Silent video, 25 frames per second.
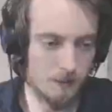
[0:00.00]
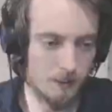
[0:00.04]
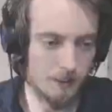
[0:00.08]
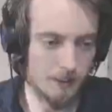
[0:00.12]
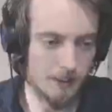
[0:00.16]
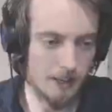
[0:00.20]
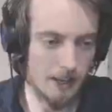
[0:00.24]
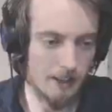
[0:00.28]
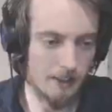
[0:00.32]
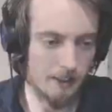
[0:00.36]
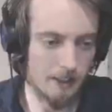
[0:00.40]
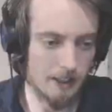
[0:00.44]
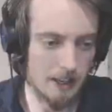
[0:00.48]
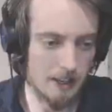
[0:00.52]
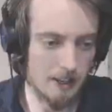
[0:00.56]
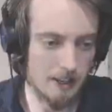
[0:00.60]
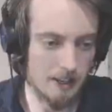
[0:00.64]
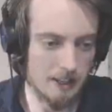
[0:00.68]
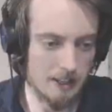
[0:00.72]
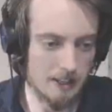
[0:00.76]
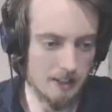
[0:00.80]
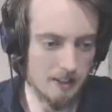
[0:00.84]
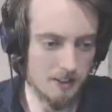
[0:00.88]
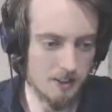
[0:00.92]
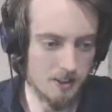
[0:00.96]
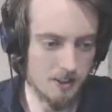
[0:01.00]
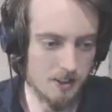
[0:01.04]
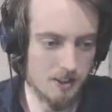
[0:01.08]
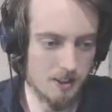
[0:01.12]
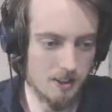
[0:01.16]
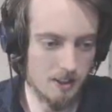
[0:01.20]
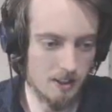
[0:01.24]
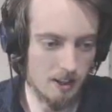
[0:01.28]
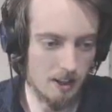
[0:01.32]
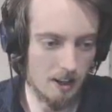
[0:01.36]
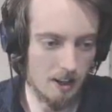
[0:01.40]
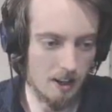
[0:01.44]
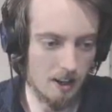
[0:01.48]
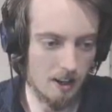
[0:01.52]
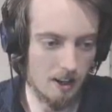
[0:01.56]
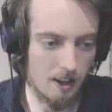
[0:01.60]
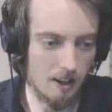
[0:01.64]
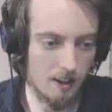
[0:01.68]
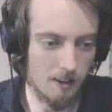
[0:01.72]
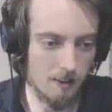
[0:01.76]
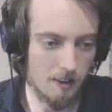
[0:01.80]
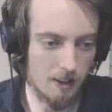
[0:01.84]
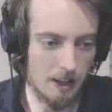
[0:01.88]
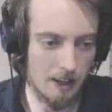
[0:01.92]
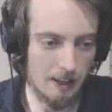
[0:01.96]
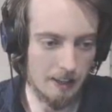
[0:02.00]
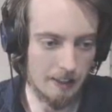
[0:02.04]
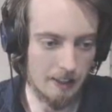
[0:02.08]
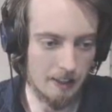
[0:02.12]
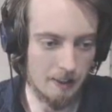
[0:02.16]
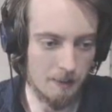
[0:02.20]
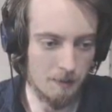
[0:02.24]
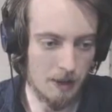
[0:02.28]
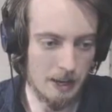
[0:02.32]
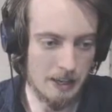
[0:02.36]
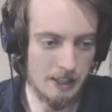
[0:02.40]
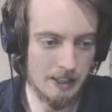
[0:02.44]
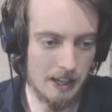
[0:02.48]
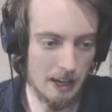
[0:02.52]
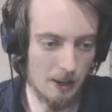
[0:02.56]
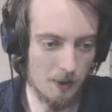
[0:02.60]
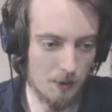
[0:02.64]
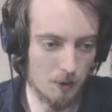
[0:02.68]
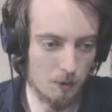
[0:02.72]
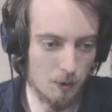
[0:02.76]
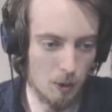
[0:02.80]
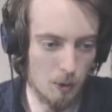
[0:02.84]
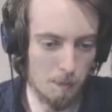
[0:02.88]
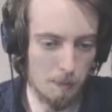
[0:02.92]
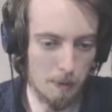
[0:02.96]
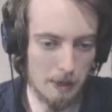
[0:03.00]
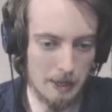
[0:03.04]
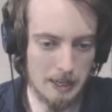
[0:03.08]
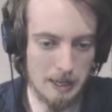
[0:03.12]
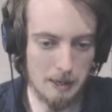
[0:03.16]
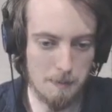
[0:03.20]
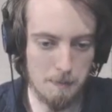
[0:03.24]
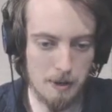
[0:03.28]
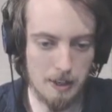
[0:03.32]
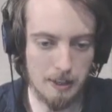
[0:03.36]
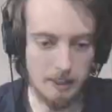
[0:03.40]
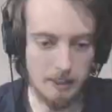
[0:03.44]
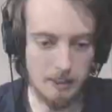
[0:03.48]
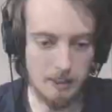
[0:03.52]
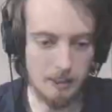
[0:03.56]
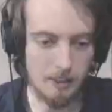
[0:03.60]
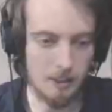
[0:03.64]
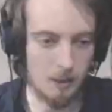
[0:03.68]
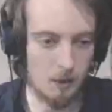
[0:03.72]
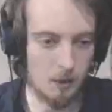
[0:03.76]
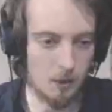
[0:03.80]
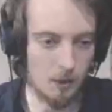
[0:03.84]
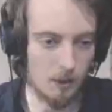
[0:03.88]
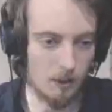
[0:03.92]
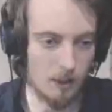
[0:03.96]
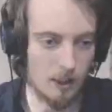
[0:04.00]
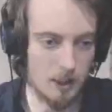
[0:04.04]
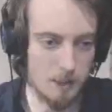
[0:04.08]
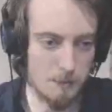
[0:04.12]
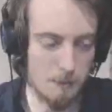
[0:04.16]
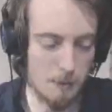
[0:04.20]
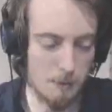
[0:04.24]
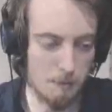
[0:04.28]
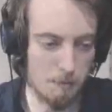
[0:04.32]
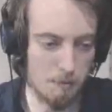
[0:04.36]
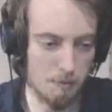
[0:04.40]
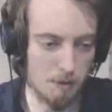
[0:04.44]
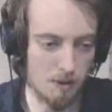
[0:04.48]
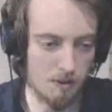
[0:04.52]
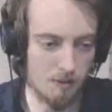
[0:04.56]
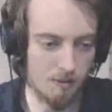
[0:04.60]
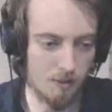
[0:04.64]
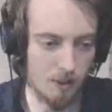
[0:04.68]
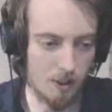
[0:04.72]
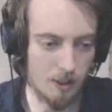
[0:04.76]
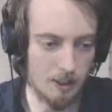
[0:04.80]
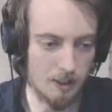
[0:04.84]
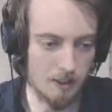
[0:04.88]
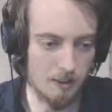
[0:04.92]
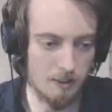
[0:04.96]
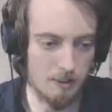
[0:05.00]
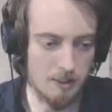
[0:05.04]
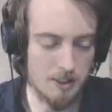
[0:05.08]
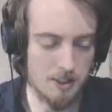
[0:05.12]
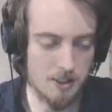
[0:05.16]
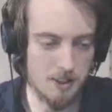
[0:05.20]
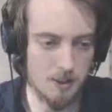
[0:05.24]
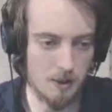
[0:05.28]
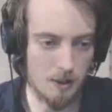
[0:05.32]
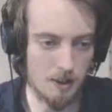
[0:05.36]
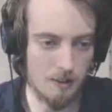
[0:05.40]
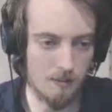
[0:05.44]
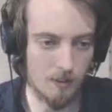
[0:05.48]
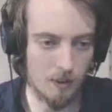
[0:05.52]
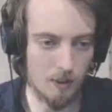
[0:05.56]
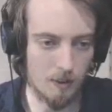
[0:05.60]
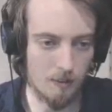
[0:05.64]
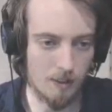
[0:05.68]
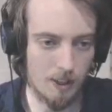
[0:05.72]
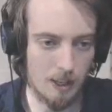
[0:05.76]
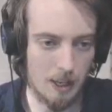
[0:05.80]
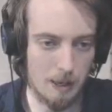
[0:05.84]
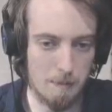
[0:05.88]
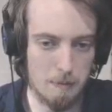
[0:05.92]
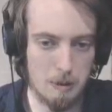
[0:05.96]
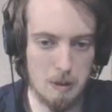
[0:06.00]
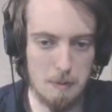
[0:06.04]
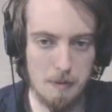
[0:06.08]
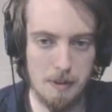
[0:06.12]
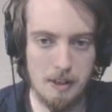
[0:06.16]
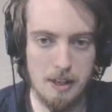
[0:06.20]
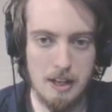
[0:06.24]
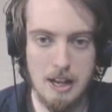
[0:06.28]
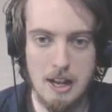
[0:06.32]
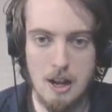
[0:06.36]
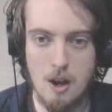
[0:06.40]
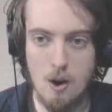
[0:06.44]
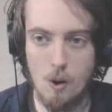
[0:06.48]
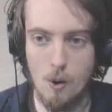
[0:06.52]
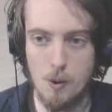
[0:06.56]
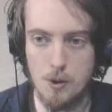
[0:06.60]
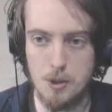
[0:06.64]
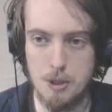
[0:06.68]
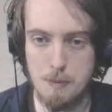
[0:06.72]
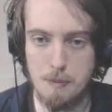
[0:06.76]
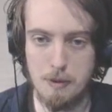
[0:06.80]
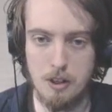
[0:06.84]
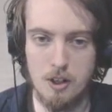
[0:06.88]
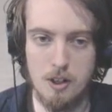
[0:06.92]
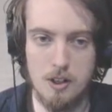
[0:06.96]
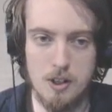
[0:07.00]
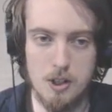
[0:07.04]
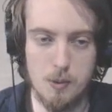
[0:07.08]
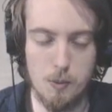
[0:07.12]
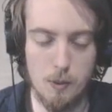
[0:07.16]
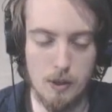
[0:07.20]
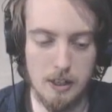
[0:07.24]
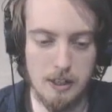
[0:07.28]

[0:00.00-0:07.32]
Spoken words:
that there is Encounter Roleplay and my little logo. That's my profile. You don't need to do anything with that in a moment. Also, because we're